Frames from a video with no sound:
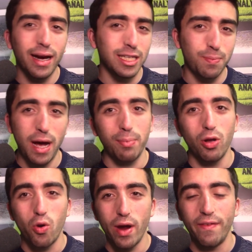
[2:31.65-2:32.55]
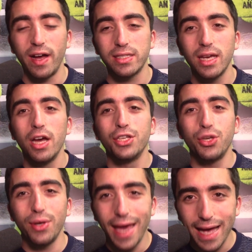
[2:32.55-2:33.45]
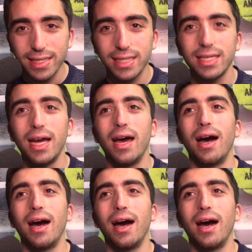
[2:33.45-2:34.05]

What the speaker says: against Pablo Cuevas. So yes,